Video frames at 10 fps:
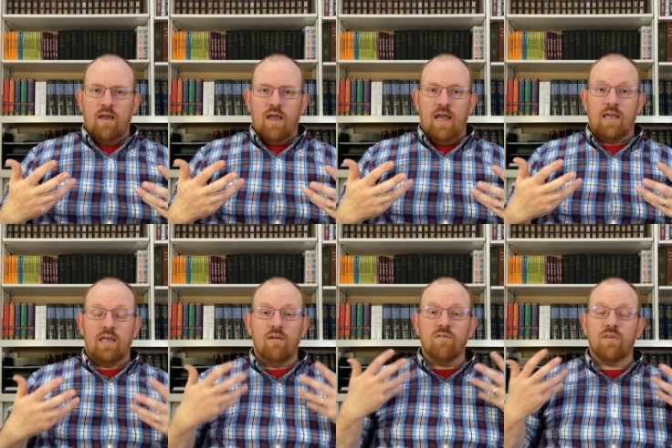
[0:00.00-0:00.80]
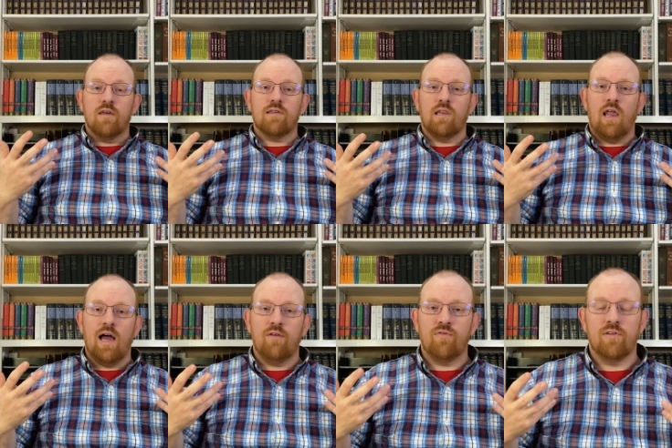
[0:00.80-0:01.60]
and gives us
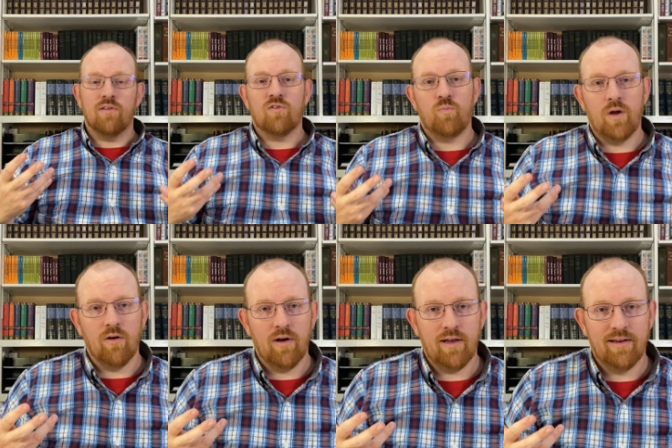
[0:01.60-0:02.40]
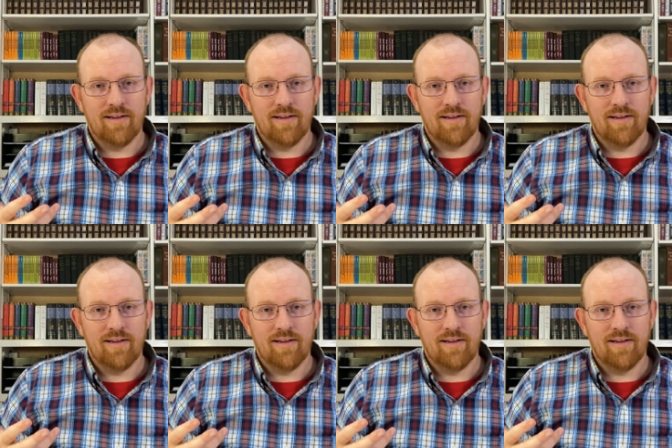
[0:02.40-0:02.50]
life in the Spirit